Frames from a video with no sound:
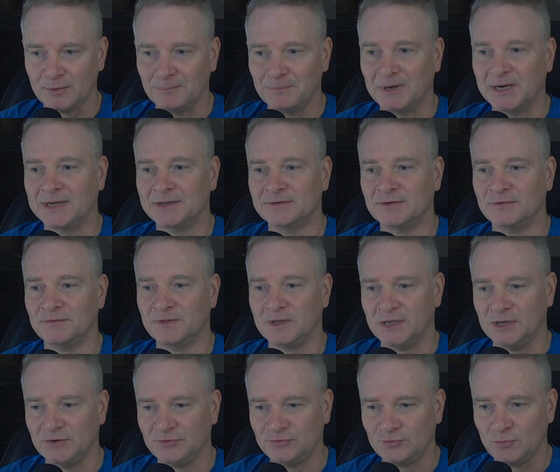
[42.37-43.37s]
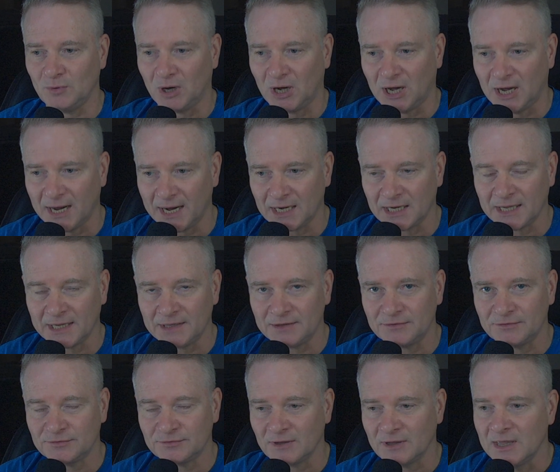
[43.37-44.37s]
but the issue
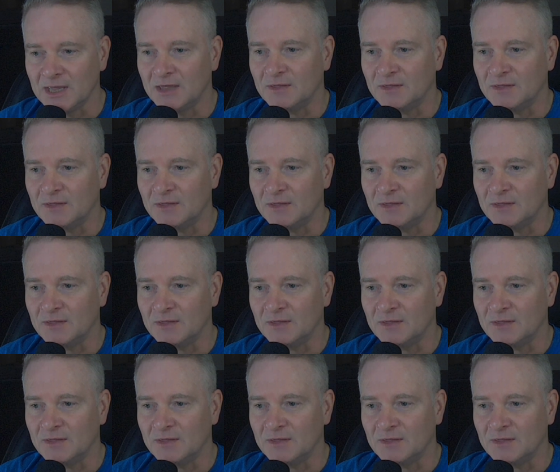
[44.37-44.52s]
highlights